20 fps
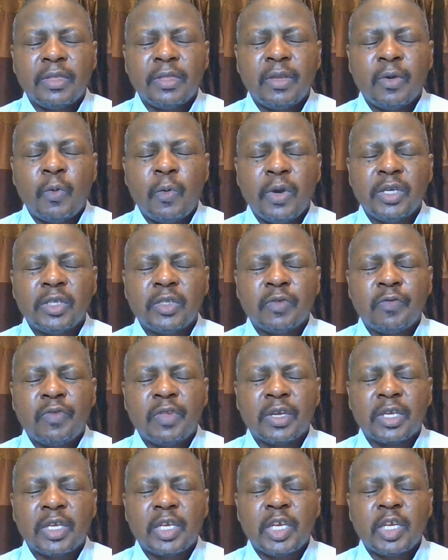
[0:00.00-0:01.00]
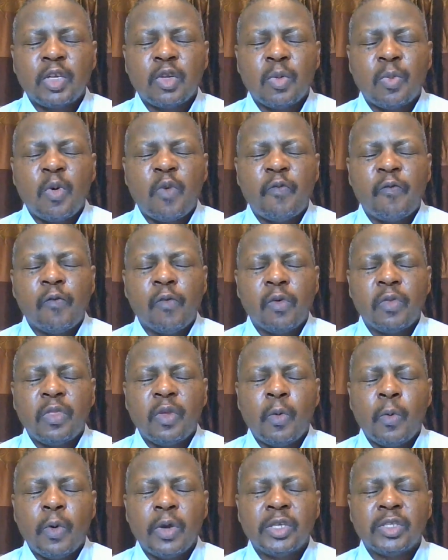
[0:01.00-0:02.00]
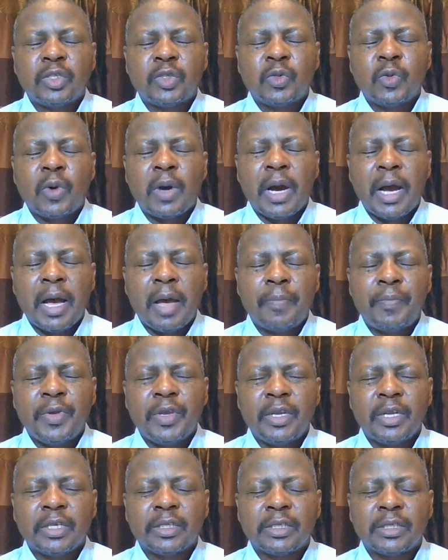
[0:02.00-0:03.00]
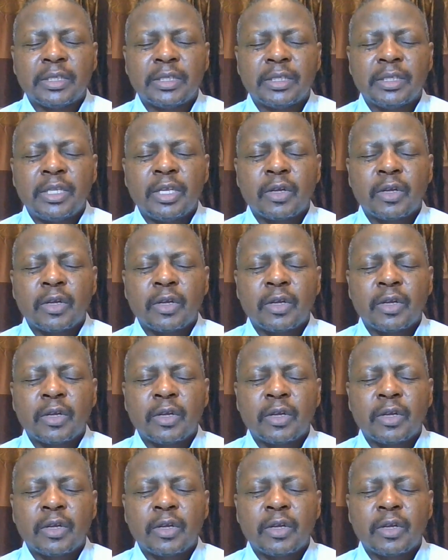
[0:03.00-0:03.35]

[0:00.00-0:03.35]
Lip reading: the ways of the kingdom, of the ways to happiness,